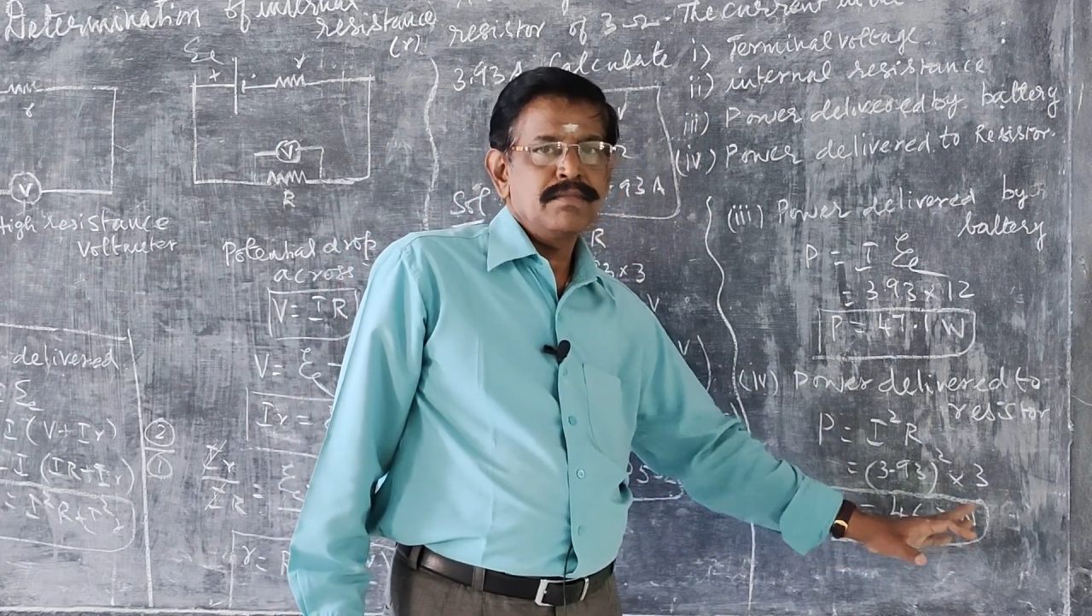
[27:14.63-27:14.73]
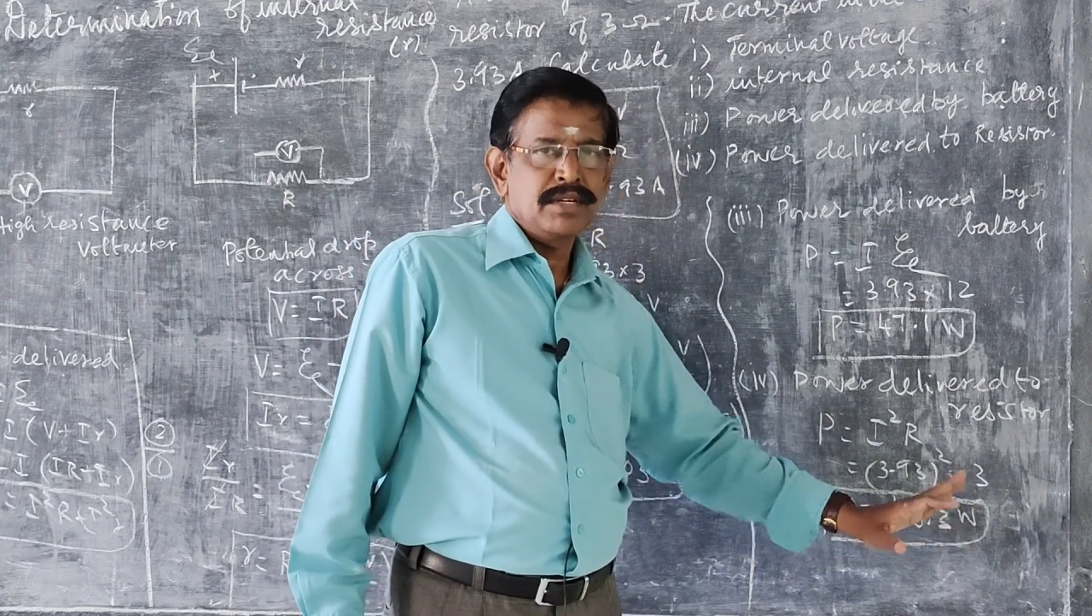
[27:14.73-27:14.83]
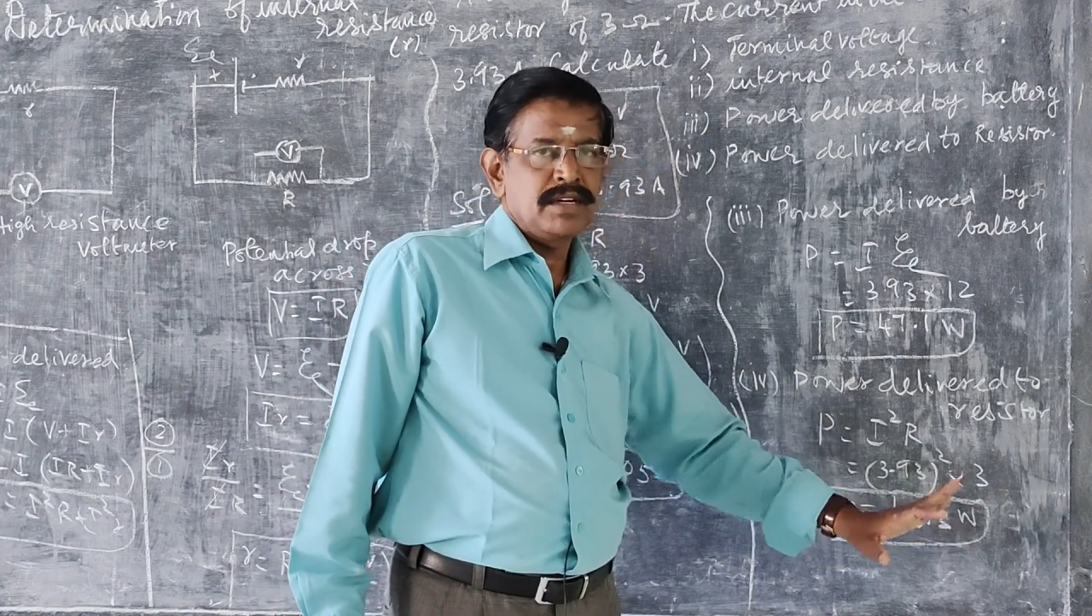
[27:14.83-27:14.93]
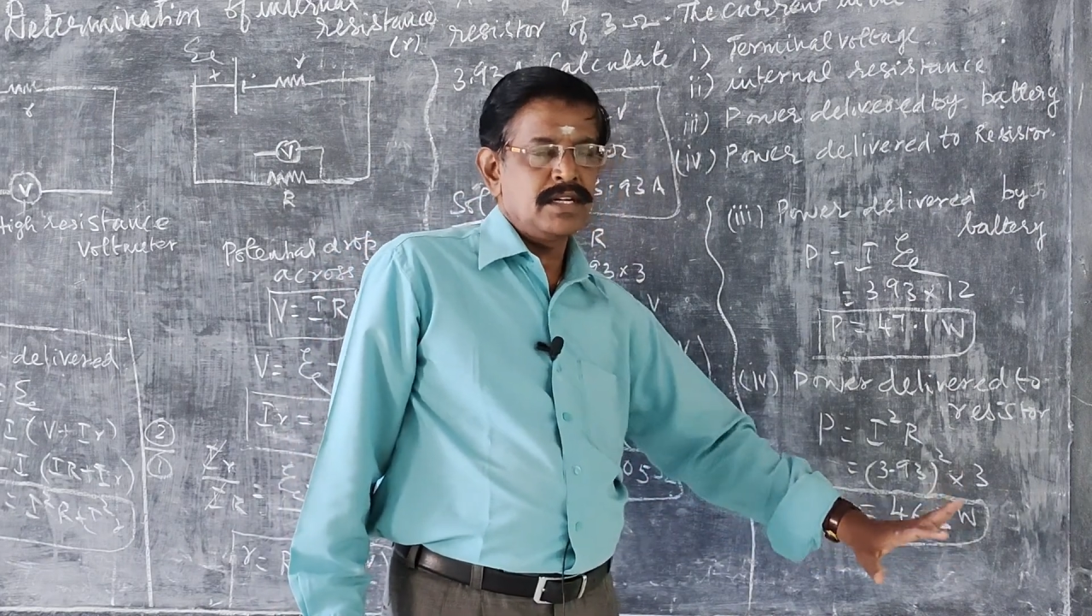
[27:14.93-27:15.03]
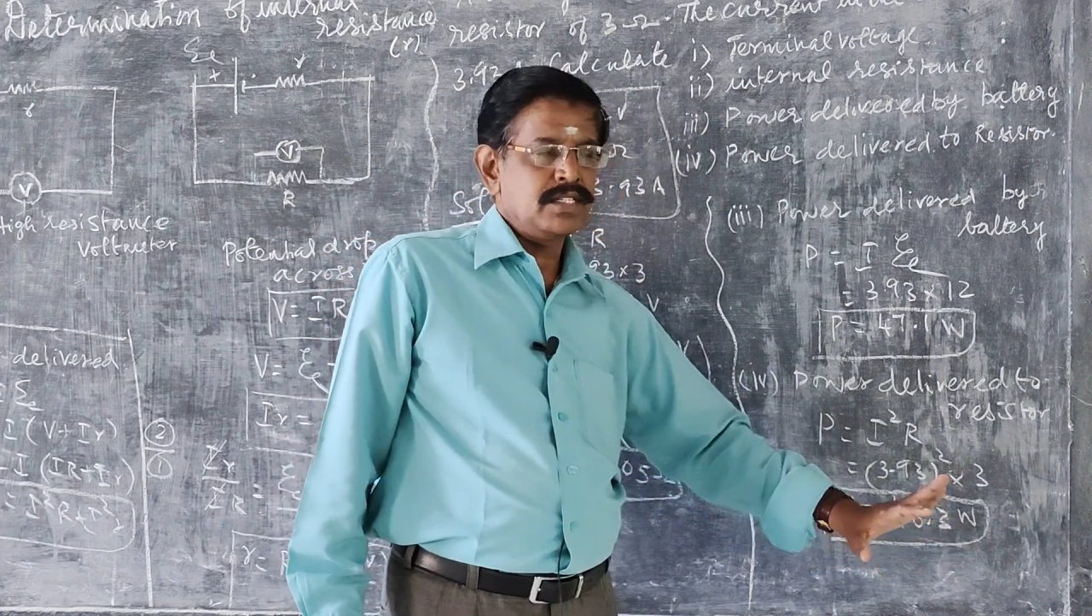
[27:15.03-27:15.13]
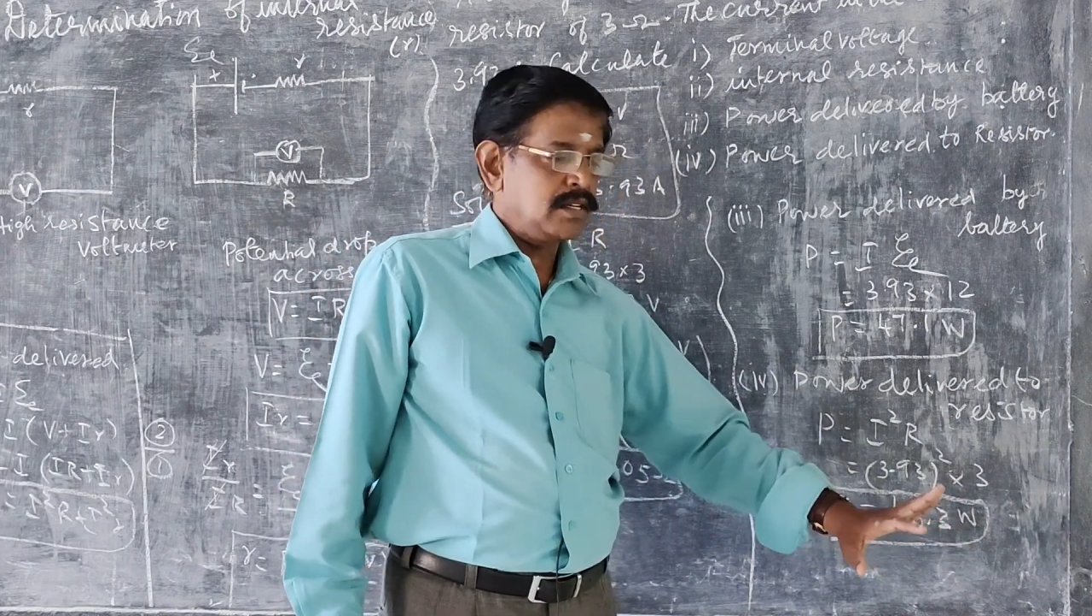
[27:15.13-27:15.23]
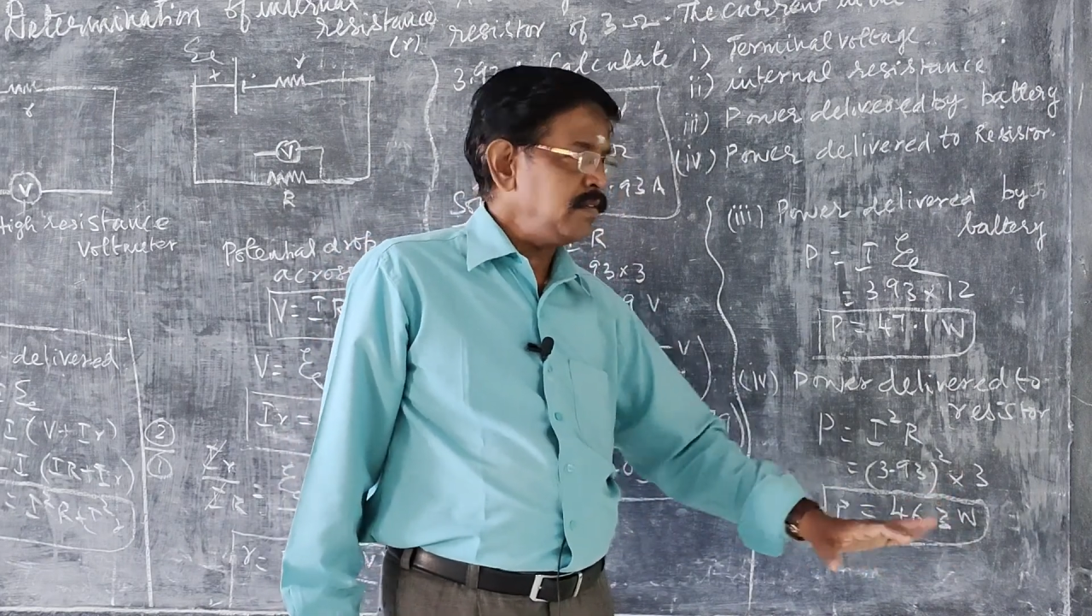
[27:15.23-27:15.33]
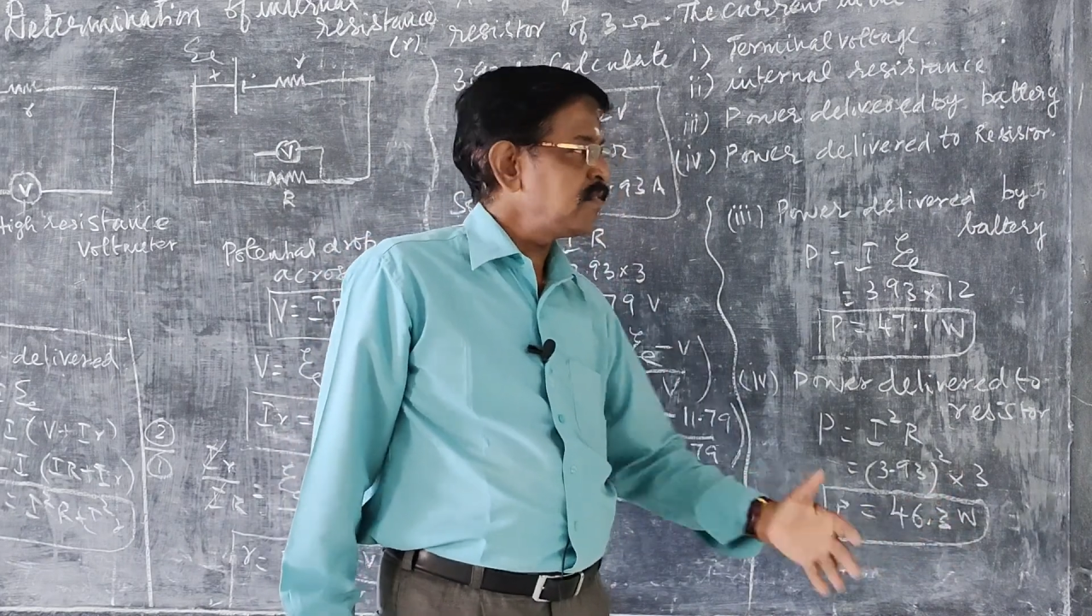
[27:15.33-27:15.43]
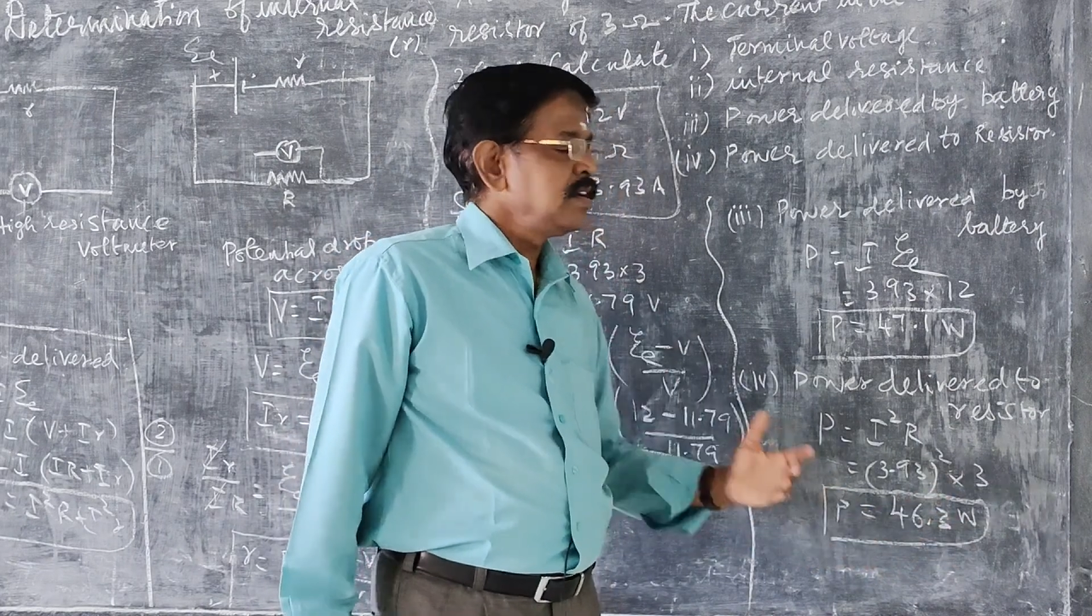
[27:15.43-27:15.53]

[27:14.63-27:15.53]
because of